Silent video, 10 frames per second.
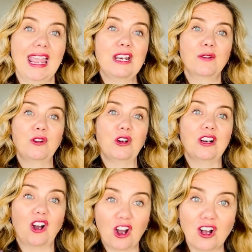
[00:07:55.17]
And if you're
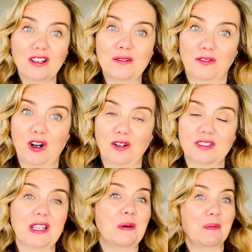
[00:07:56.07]
at all
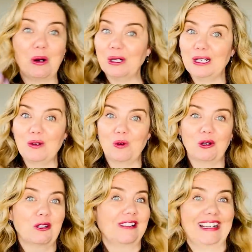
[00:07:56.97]
involved in the marketing
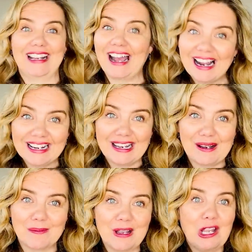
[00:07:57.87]
world like I
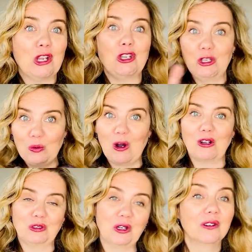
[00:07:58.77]
am, you
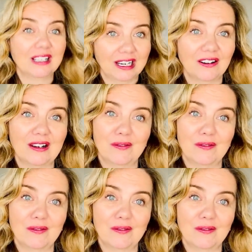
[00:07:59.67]
all know Gary